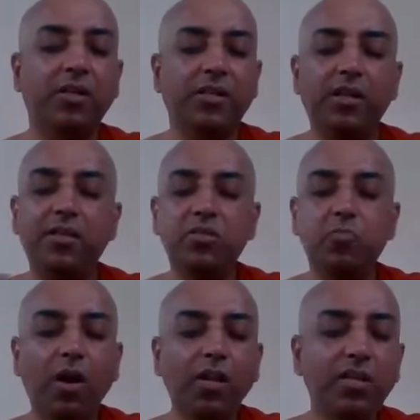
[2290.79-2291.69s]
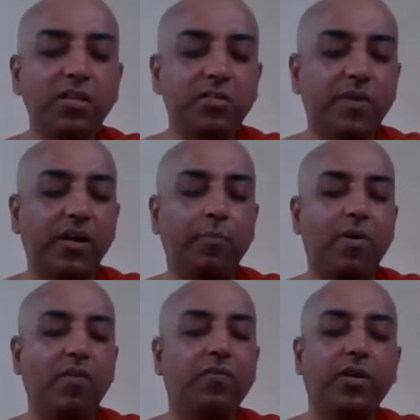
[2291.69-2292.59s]
that this body is made up
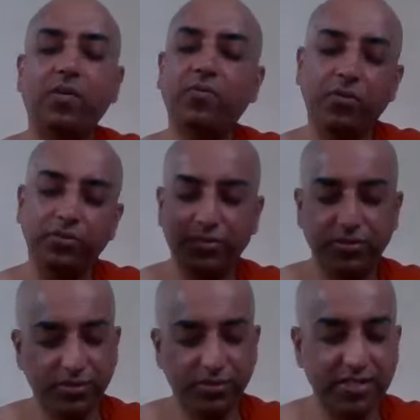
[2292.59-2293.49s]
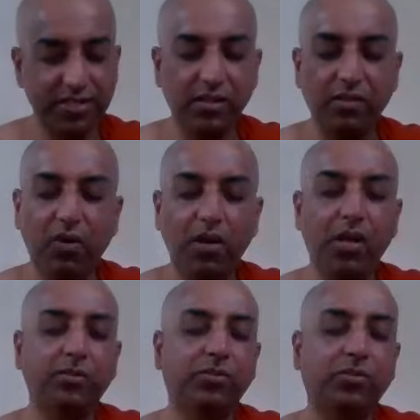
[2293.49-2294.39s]
of, and of course, the external world
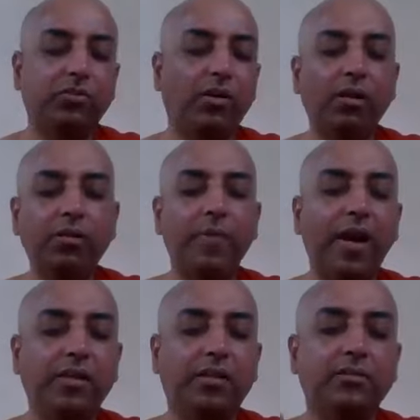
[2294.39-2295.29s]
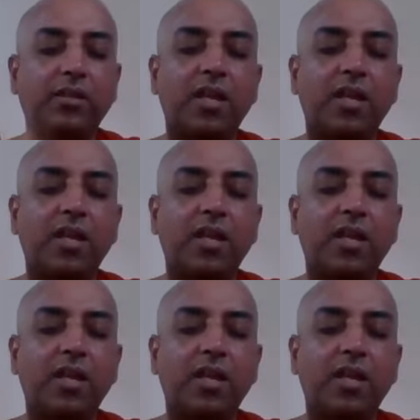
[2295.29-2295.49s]
also, all the matter,